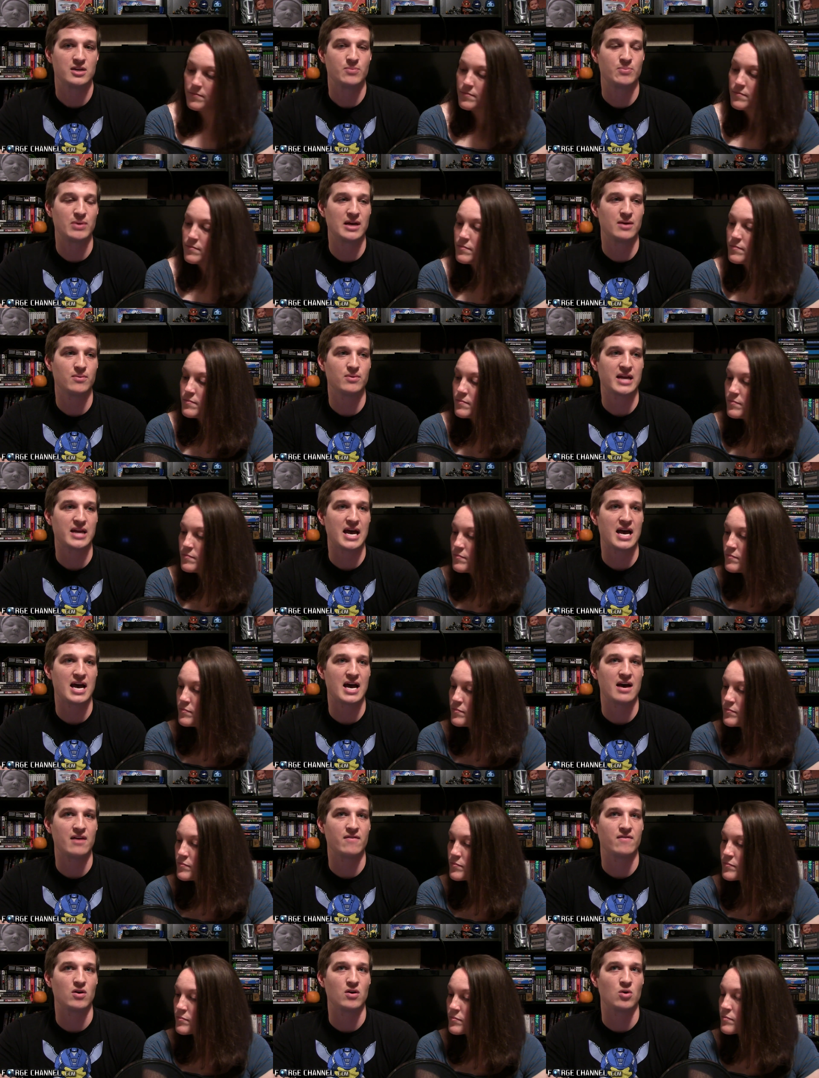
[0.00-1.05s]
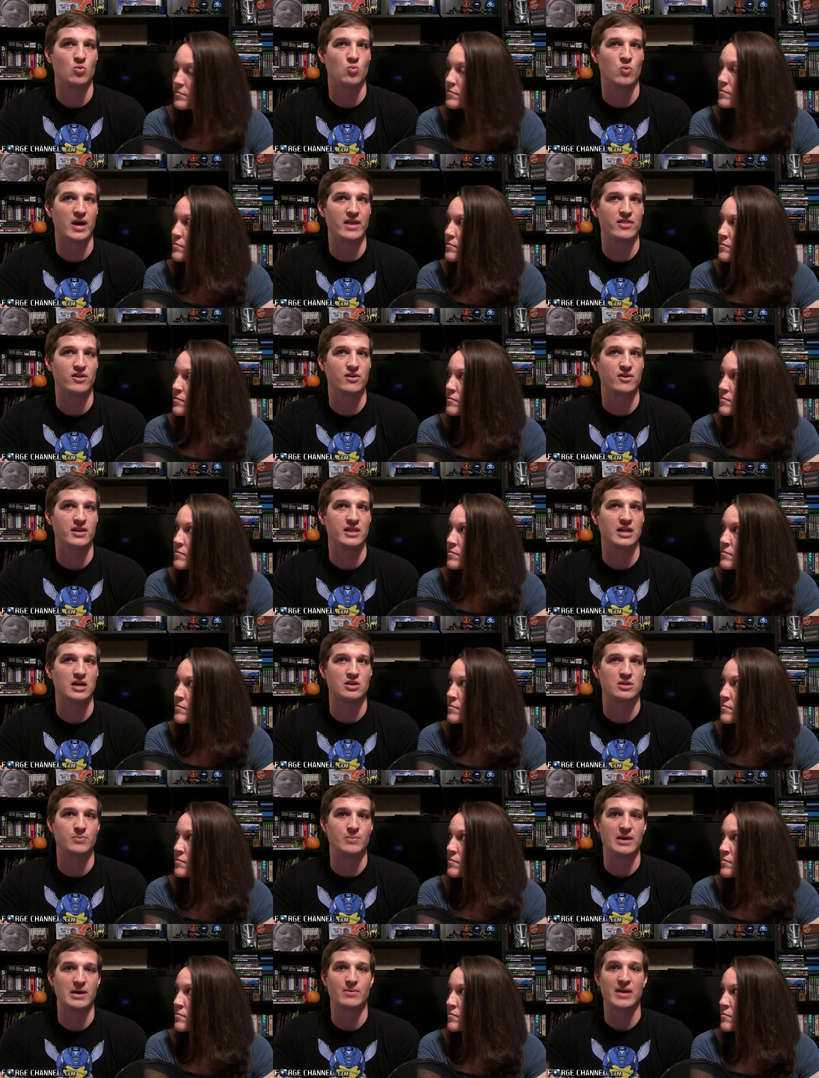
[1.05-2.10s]
Speaker 1: to be able to have weather in there,
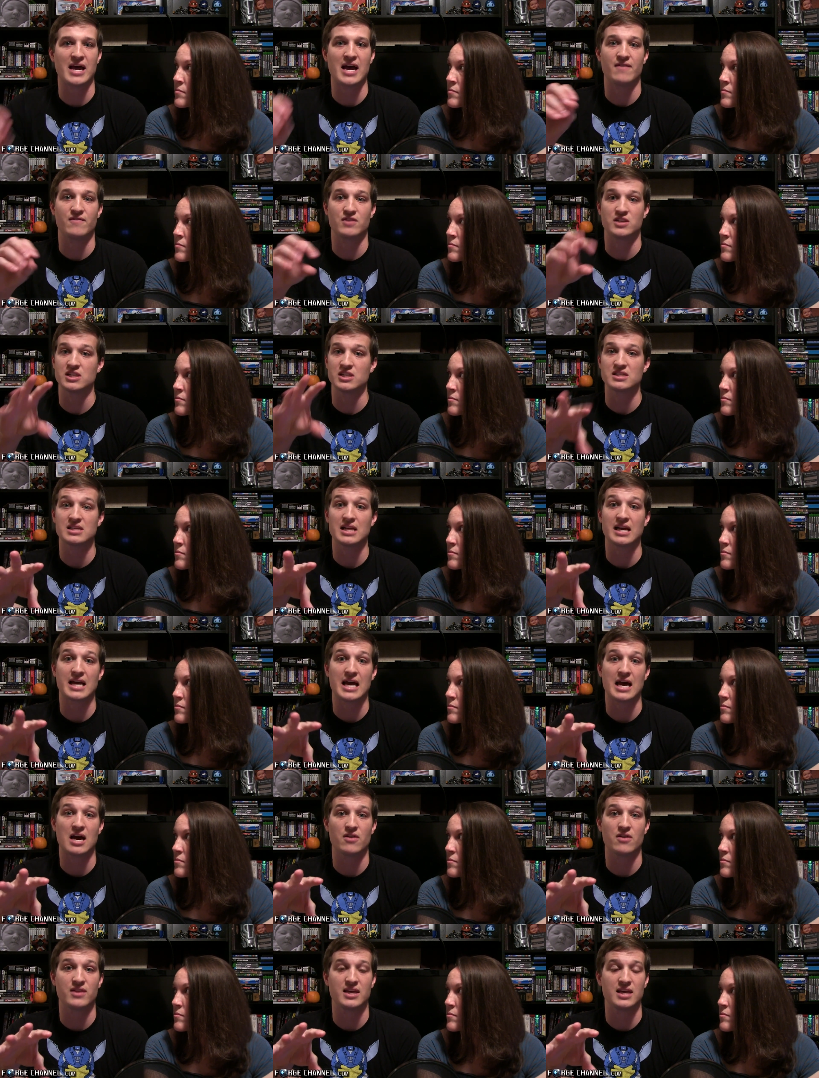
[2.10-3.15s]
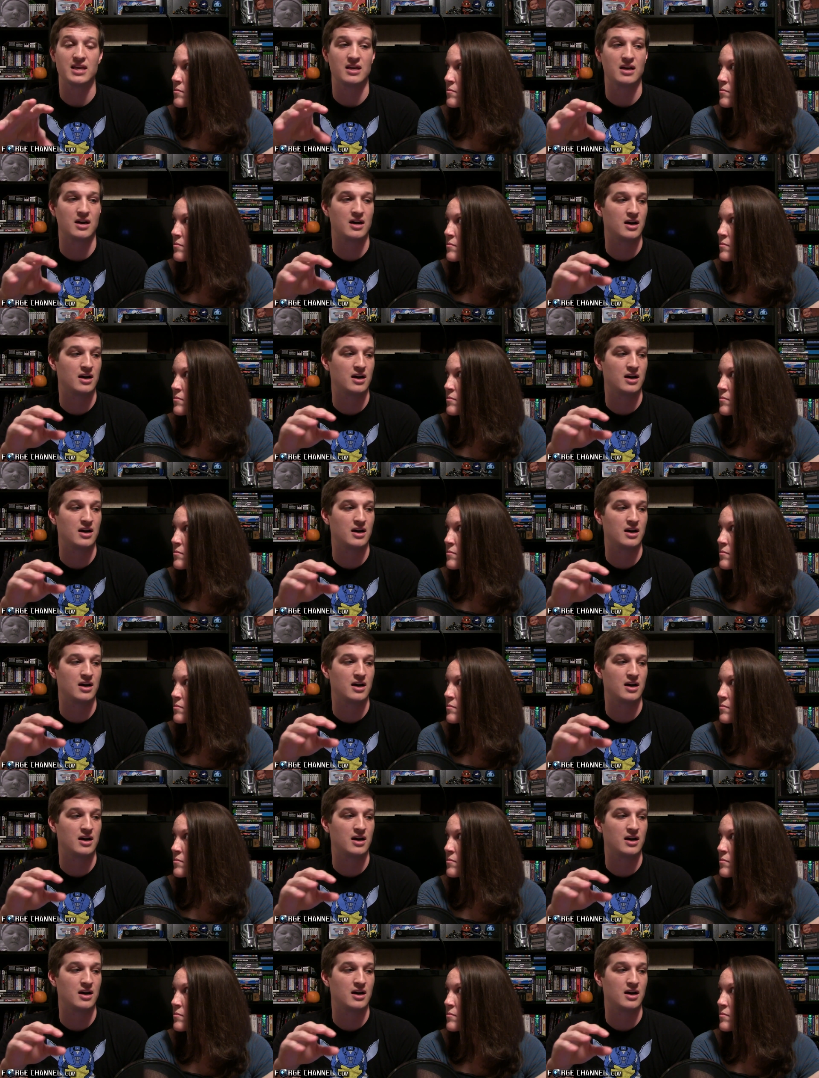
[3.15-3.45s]
to be able to have just like how the